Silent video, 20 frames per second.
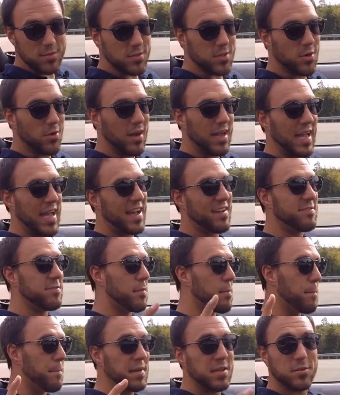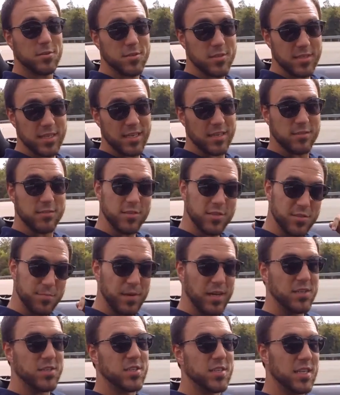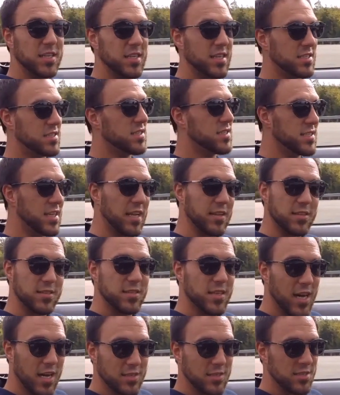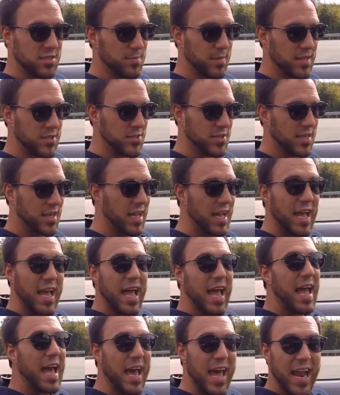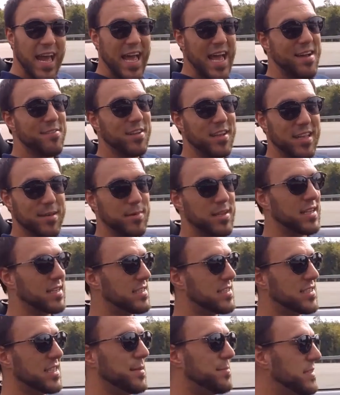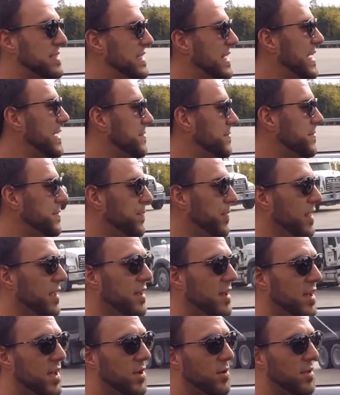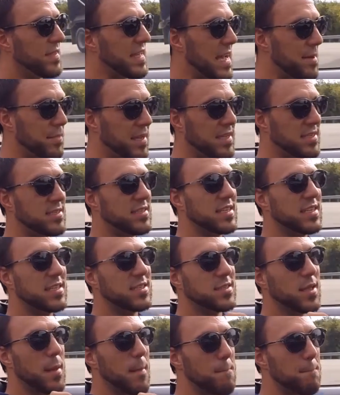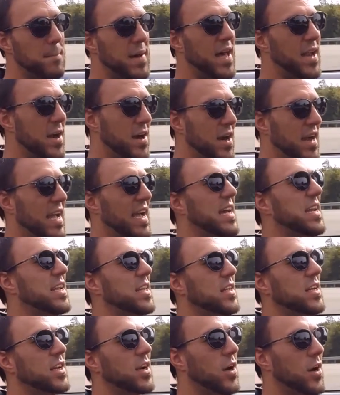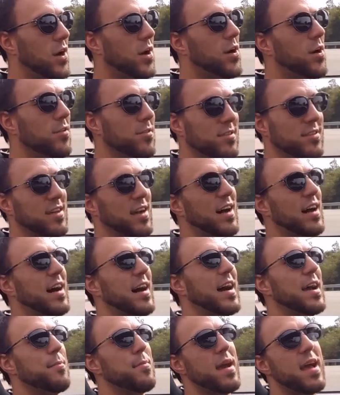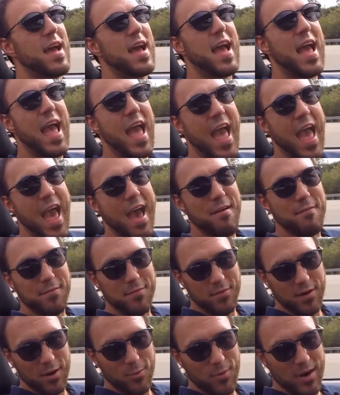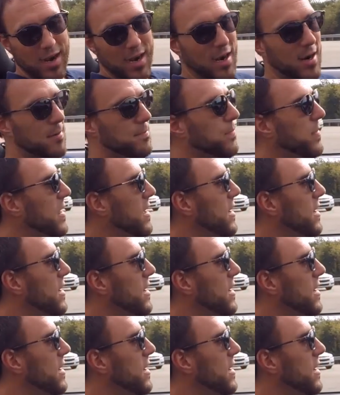So I have Bilstein suspension in this instead of the stock suspension, and I have a limited slip diff. What that means is better handling all the time, everywhere.